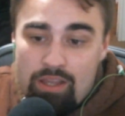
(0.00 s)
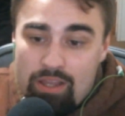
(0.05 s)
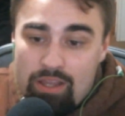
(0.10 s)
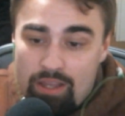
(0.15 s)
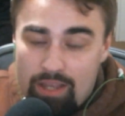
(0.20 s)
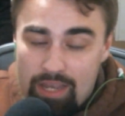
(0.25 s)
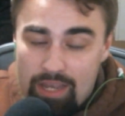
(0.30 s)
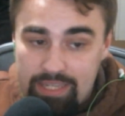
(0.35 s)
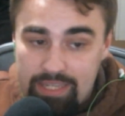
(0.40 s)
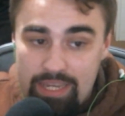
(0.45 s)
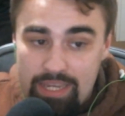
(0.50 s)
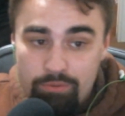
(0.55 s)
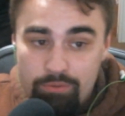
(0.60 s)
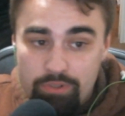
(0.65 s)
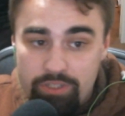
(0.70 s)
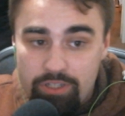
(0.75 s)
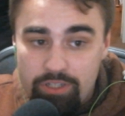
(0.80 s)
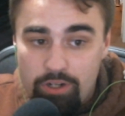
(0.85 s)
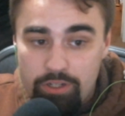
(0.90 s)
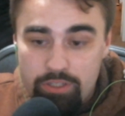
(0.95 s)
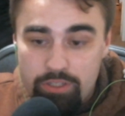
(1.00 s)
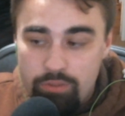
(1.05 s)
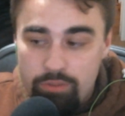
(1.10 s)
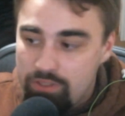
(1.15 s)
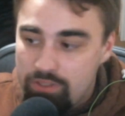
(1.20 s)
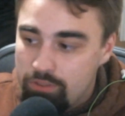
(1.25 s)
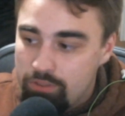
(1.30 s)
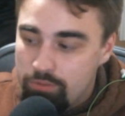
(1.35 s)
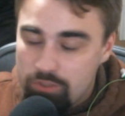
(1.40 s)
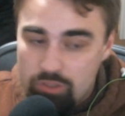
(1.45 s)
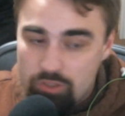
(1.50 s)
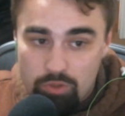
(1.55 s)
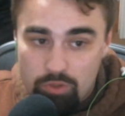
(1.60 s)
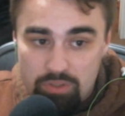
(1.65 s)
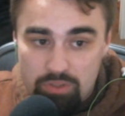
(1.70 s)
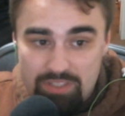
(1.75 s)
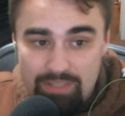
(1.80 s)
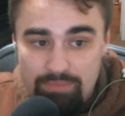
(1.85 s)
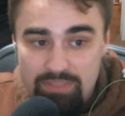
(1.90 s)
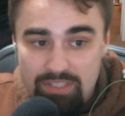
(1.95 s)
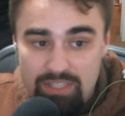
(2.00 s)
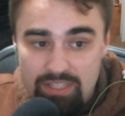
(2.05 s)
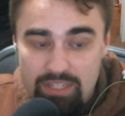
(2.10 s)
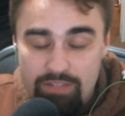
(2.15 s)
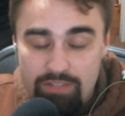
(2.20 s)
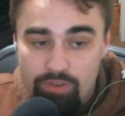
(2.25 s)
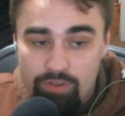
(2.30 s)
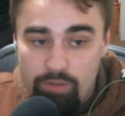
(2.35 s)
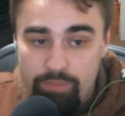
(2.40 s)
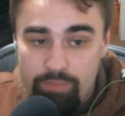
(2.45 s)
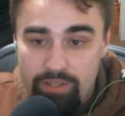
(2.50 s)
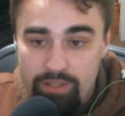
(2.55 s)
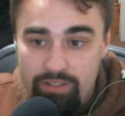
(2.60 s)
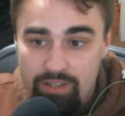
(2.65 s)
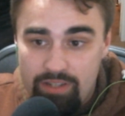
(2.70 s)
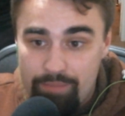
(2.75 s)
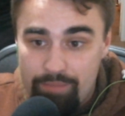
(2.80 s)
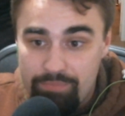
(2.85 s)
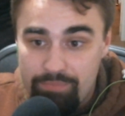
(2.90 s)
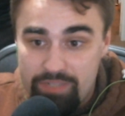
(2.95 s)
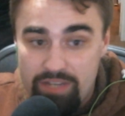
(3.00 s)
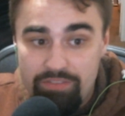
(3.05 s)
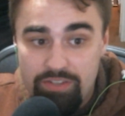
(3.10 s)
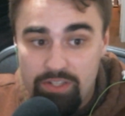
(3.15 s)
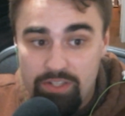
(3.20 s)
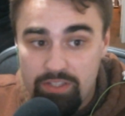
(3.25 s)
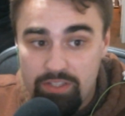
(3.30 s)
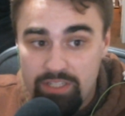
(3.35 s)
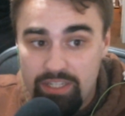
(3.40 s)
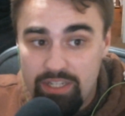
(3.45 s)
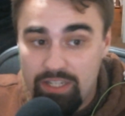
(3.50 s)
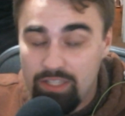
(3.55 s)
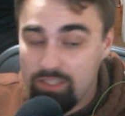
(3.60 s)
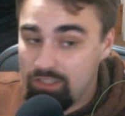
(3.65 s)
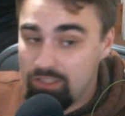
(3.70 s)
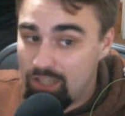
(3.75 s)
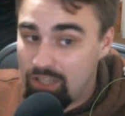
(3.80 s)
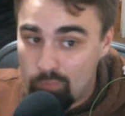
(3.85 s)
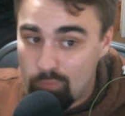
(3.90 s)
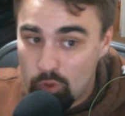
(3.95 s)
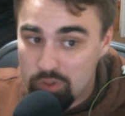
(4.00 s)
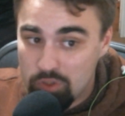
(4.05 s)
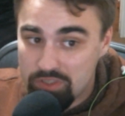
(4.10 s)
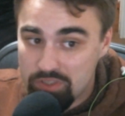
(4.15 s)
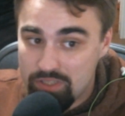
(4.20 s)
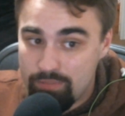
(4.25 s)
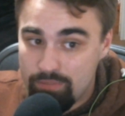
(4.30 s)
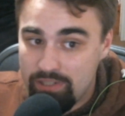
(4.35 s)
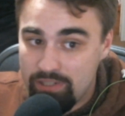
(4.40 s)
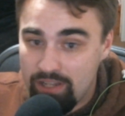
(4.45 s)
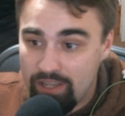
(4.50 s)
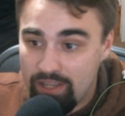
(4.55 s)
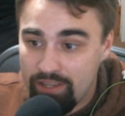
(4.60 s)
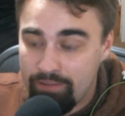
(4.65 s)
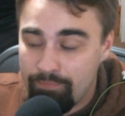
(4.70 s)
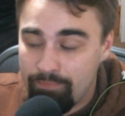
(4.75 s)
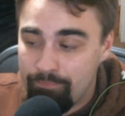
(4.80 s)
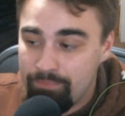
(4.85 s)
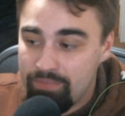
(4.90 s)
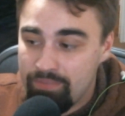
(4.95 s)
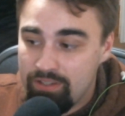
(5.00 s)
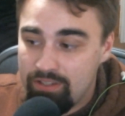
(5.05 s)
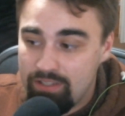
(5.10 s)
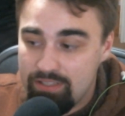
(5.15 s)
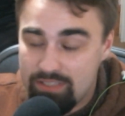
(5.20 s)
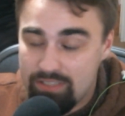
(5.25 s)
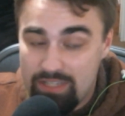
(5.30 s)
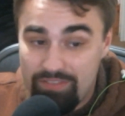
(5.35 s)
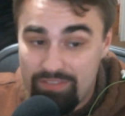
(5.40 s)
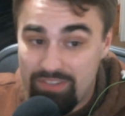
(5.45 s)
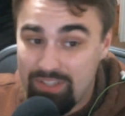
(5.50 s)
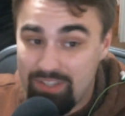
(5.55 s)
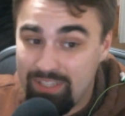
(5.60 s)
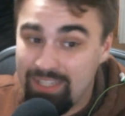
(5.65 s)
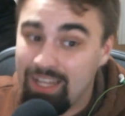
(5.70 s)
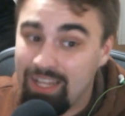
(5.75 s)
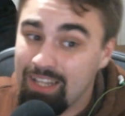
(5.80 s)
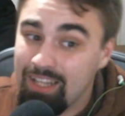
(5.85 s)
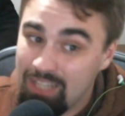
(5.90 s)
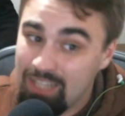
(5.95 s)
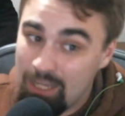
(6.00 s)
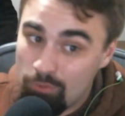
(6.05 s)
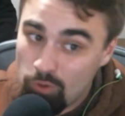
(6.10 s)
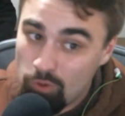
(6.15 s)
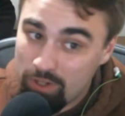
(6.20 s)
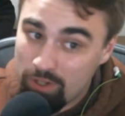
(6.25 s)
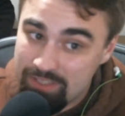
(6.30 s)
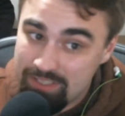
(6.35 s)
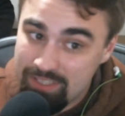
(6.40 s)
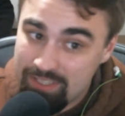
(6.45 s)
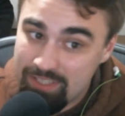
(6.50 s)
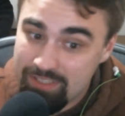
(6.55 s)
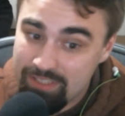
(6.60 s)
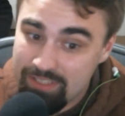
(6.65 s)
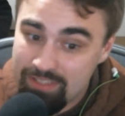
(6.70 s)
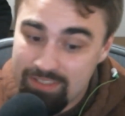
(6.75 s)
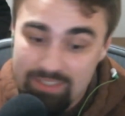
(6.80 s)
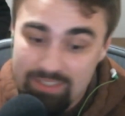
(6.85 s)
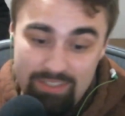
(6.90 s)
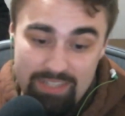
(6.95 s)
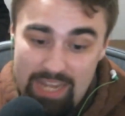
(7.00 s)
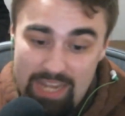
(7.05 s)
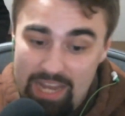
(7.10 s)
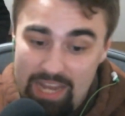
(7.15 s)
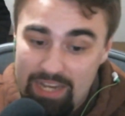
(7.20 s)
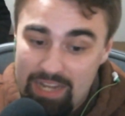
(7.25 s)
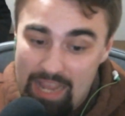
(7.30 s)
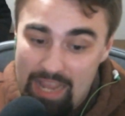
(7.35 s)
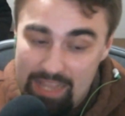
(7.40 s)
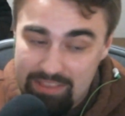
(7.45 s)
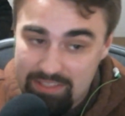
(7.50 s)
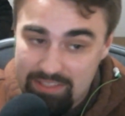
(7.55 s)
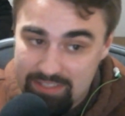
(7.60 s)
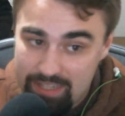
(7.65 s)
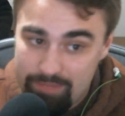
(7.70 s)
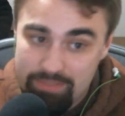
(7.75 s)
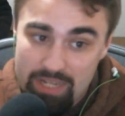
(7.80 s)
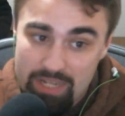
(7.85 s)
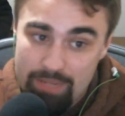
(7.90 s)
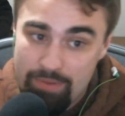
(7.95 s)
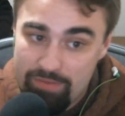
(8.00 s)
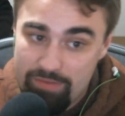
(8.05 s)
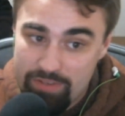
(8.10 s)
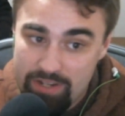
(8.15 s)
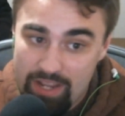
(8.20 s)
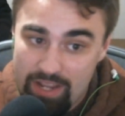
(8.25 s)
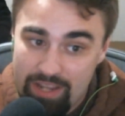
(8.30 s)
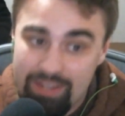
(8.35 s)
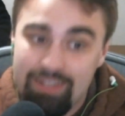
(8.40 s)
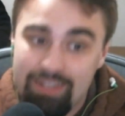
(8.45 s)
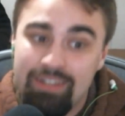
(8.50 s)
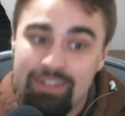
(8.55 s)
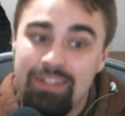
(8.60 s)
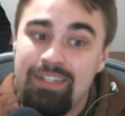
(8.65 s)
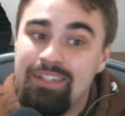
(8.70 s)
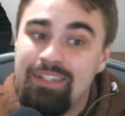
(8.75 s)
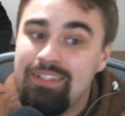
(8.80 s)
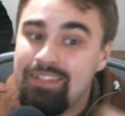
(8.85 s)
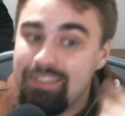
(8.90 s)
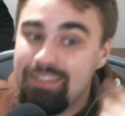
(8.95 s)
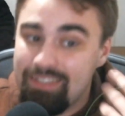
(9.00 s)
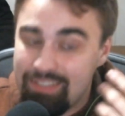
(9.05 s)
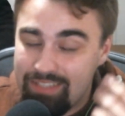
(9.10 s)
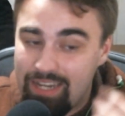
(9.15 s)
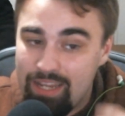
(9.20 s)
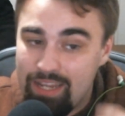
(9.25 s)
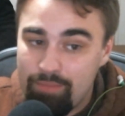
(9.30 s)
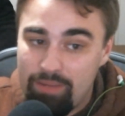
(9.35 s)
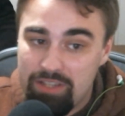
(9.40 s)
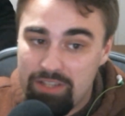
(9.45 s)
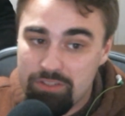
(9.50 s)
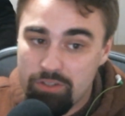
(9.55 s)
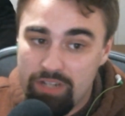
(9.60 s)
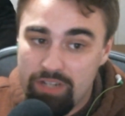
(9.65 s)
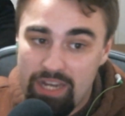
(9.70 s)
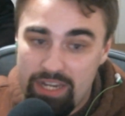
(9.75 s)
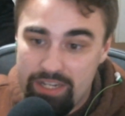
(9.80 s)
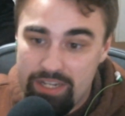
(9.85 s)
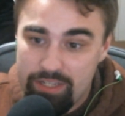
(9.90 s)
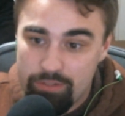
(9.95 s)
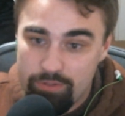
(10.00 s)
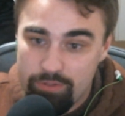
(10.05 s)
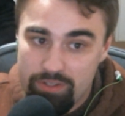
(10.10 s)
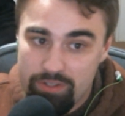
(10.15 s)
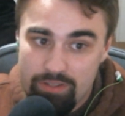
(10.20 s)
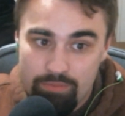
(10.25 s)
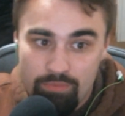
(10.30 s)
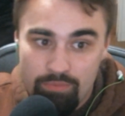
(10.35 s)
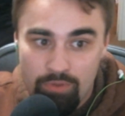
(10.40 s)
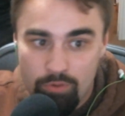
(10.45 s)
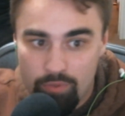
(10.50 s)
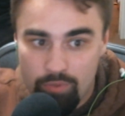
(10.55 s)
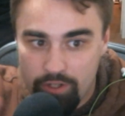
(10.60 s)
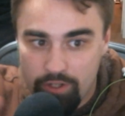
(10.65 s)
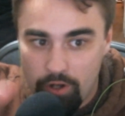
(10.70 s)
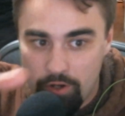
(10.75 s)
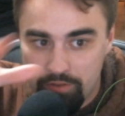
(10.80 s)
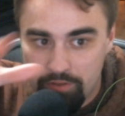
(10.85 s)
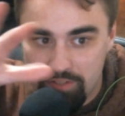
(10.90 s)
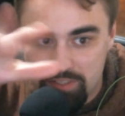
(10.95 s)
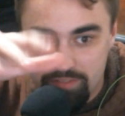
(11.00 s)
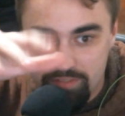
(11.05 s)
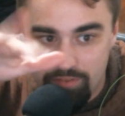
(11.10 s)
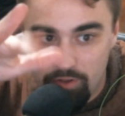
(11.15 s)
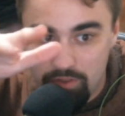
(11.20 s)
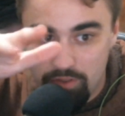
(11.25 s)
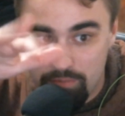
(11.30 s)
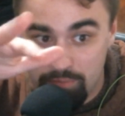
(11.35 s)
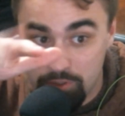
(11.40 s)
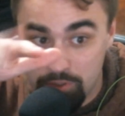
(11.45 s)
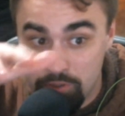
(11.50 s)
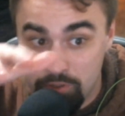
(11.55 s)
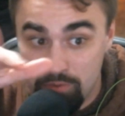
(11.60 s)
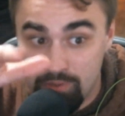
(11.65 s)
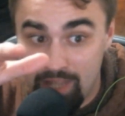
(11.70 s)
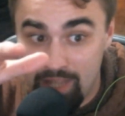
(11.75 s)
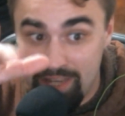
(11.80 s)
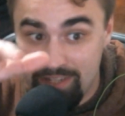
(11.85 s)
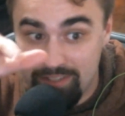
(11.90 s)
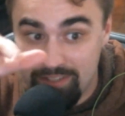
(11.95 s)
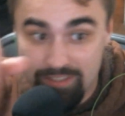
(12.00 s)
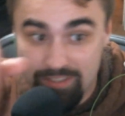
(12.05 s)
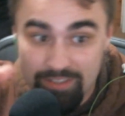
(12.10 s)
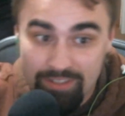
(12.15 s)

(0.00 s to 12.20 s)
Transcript: I can't really argue with the results I'm seeing from it. I'm definitely getting a lot more sleep at night. It's definitely a lot more consistent, taking it at the same time every night, setting my circadian rhythm regardless of all the blue light.